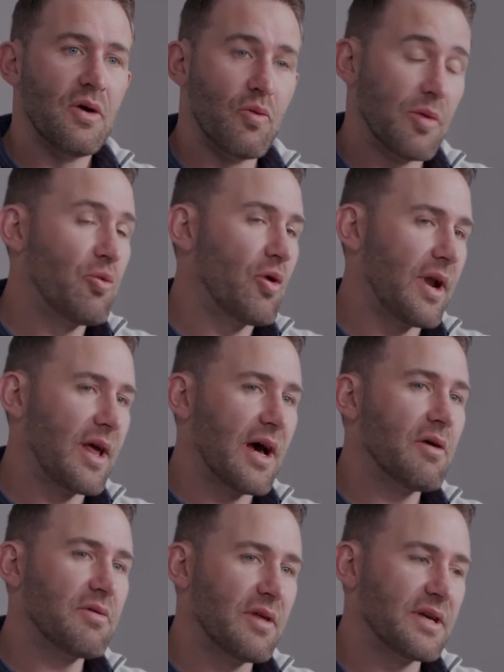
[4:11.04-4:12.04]
we're pointing
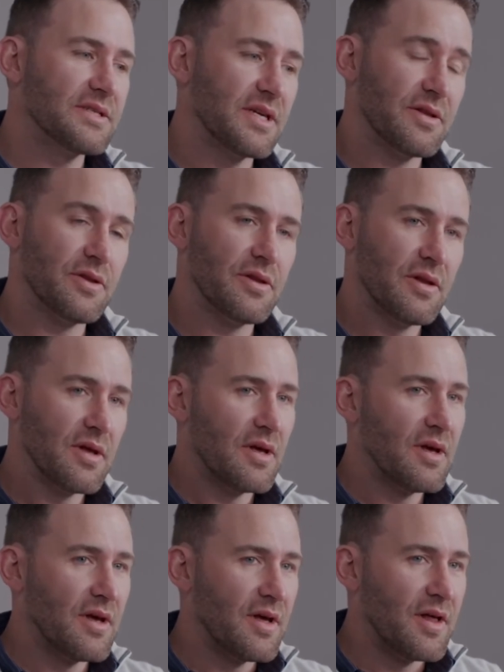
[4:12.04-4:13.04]
out things that
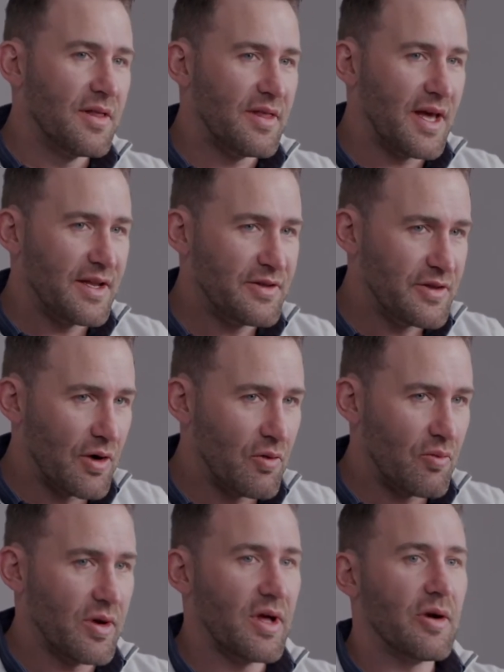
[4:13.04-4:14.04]
they
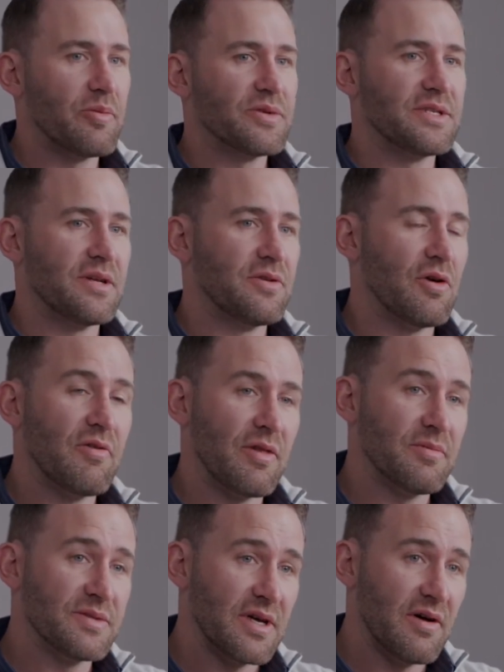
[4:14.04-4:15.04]
don't 100% know of
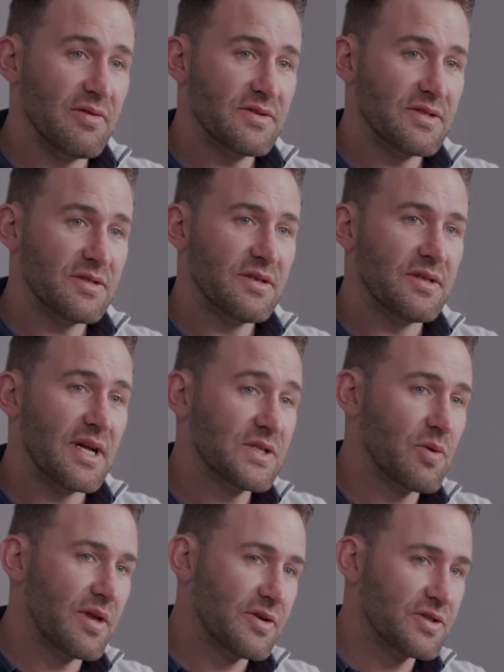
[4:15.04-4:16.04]
themselves, and
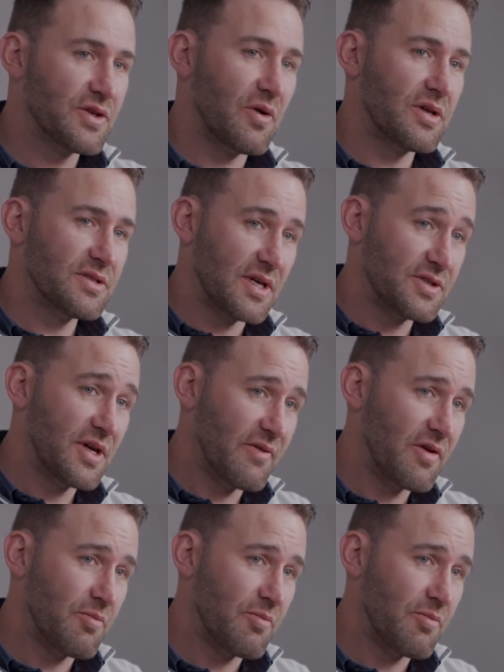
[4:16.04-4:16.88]
that's why there's such heavy